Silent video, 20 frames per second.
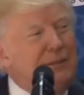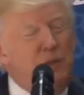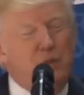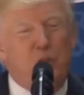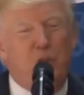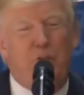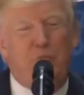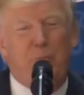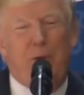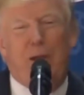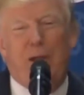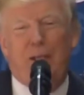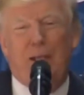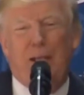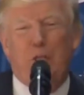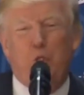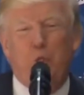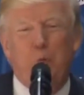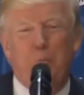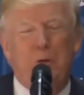I was off by
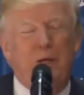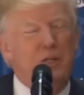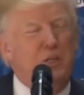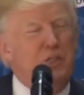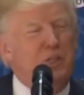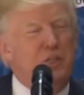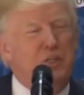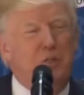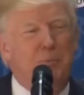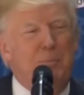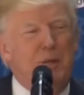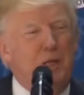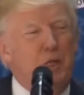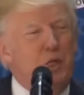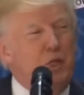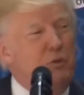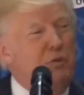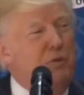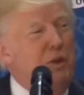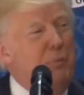like 2 months, it's a
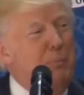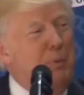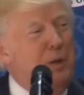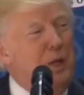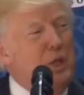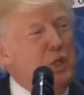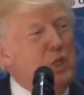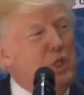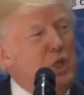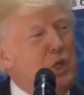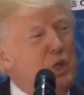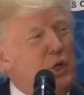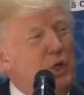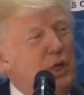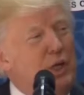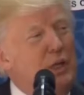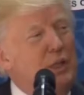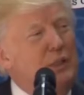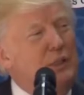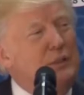major front page story.